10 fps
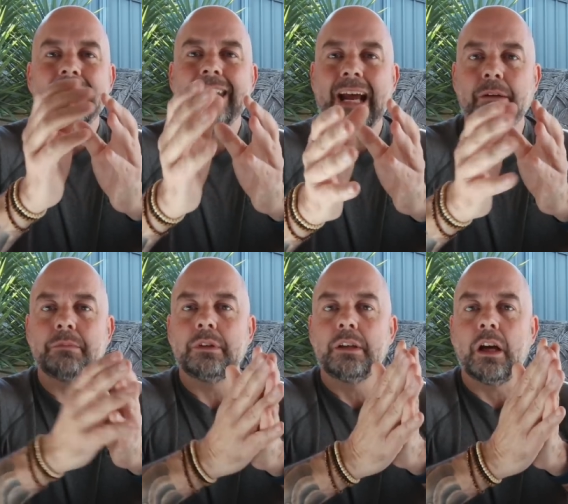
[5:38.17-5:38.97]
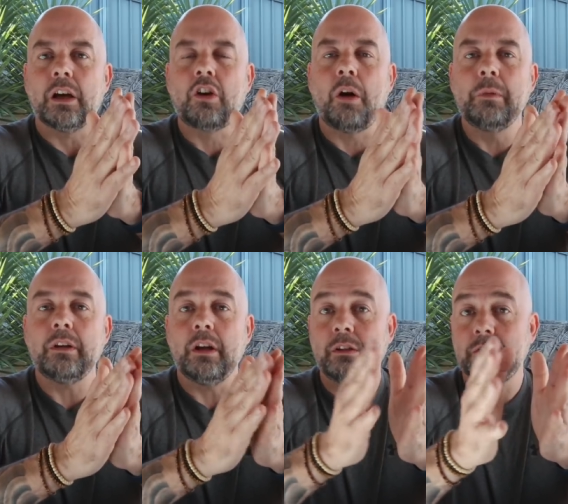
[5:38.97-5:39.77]
Now, a
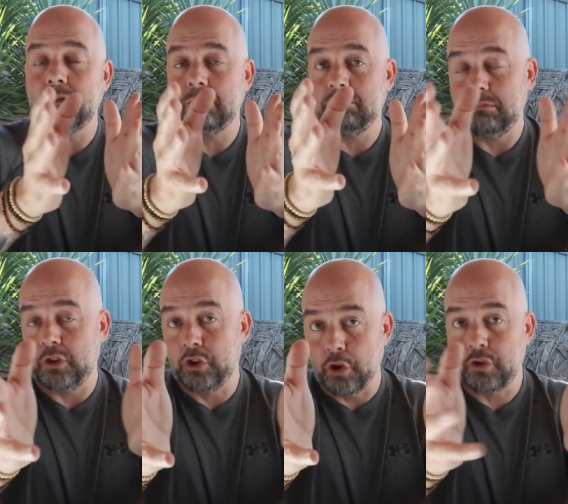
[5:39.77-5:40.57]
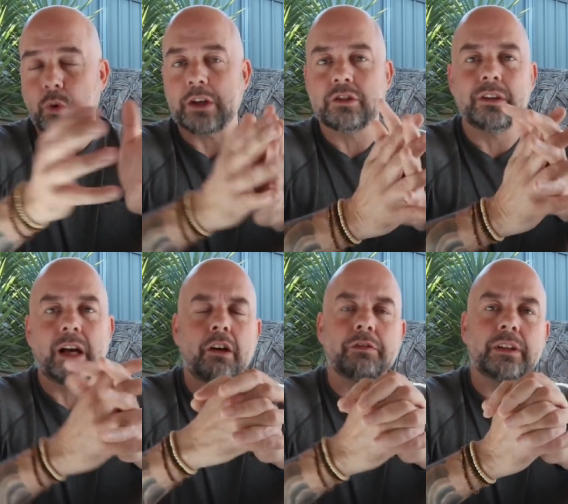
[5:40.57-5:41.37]
common and good question
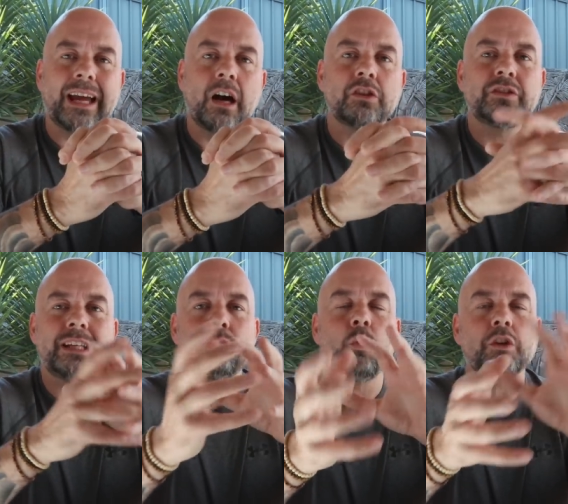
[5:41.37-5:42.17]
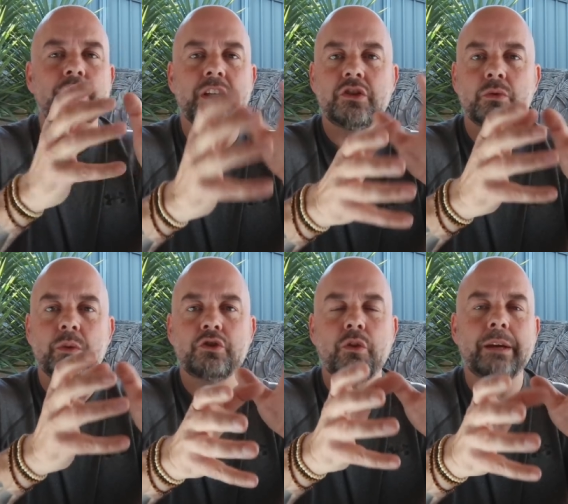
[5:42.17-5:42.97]
I often get asked is what's the issue
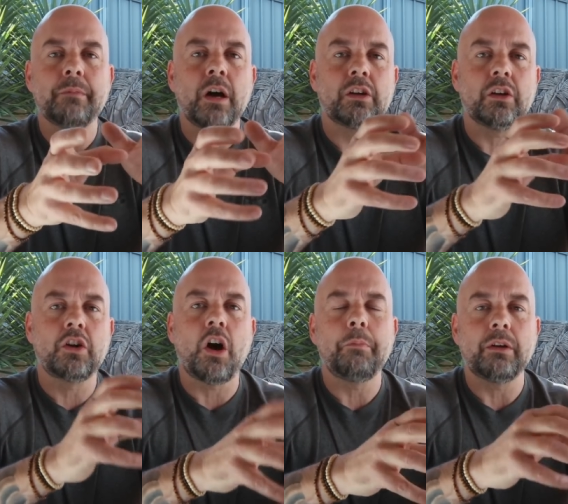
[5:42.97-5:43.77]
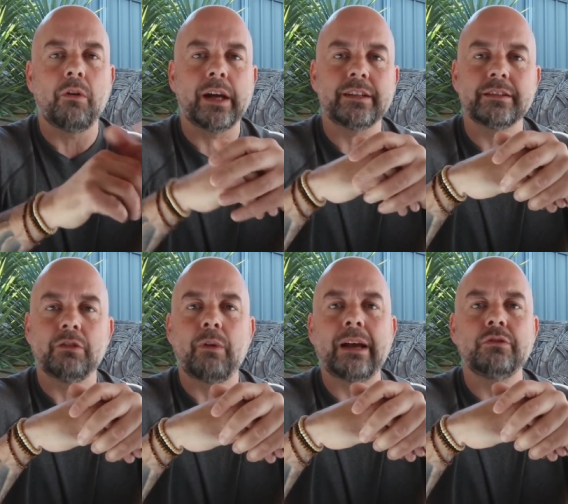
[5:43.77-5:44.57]
with trademark and copyright
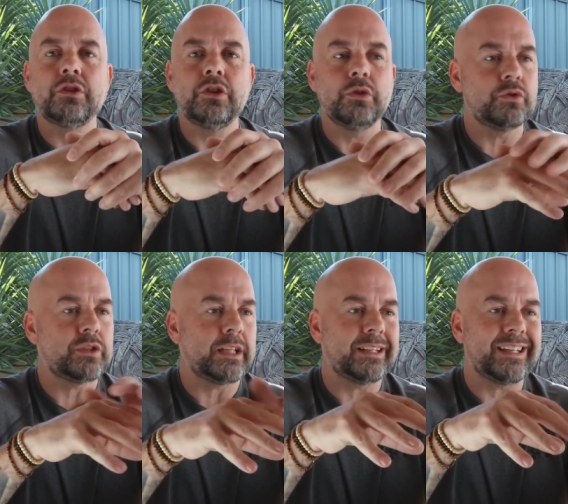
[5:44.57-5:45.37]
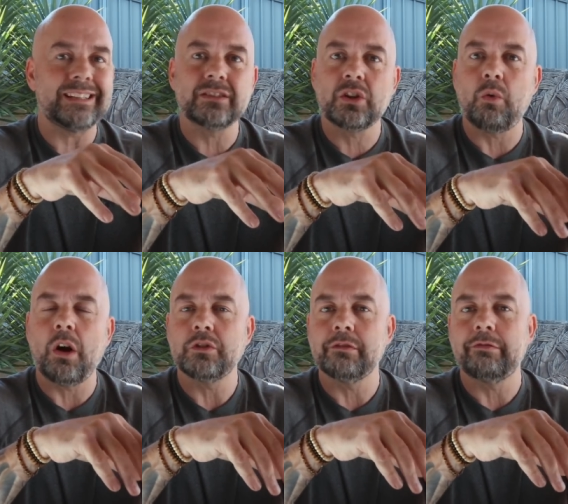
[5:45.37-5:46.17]
around using these
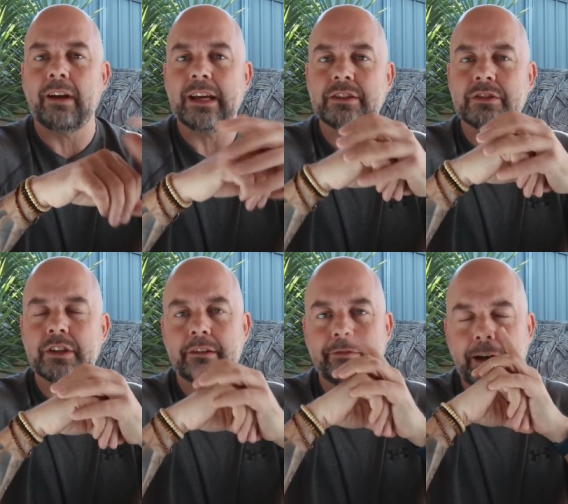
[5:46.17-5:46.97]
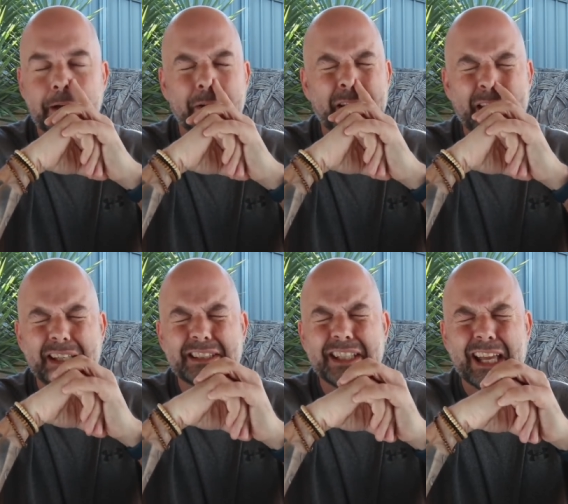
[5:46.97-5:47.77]
quotes and phrases that you find on the
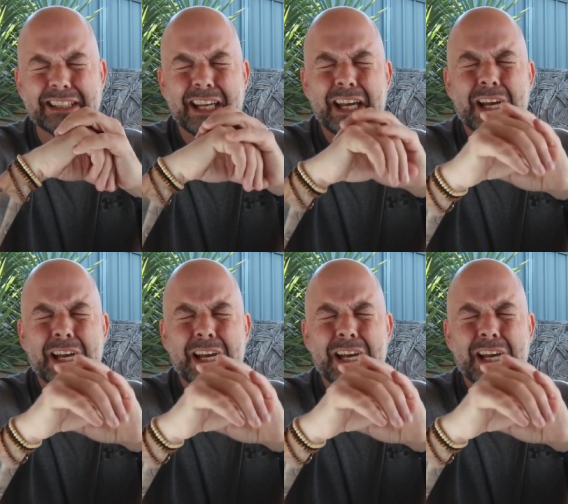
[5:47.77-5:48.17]
internet?